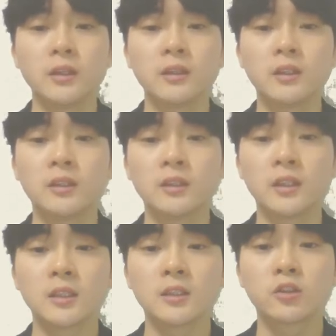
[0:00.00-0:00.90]
This
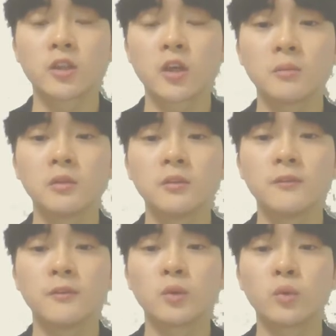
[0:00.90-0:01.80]
is suitable
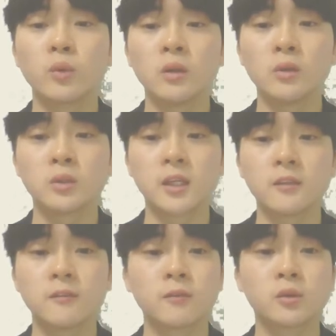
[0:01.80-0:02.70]
for WorldOjet
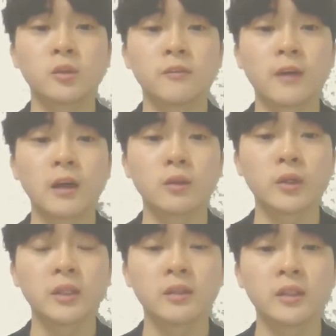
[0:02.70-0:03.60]
for the
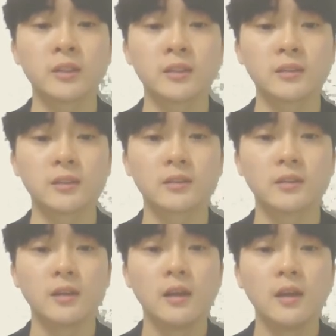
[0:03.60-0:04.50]
following reasons:
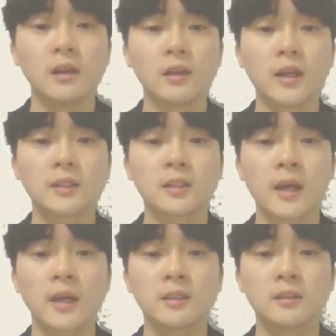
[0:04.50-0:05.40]
less
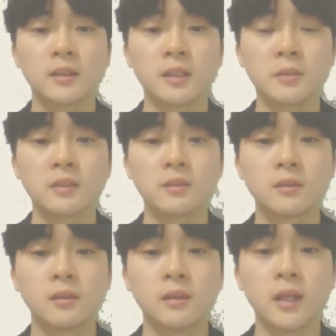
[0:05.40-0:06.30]
height limit,
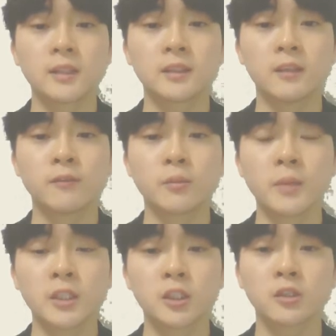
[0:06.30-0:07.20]
less
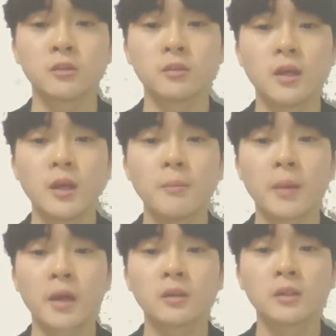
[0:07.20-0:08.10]
deformation,
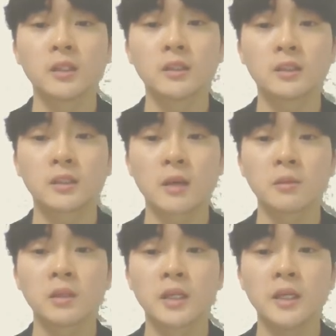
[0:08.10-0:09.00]
better
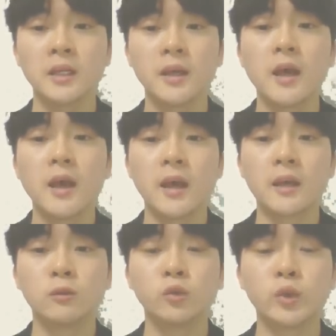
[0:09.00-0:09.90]
stability,
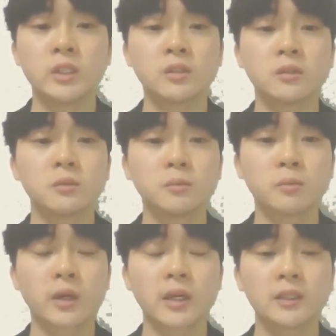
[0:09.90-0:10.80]
and reasonable
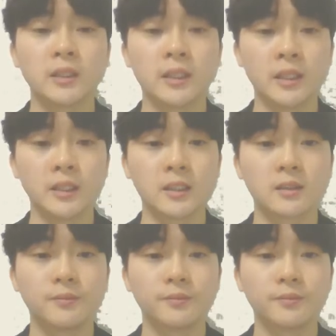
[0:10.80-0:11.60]
price it is.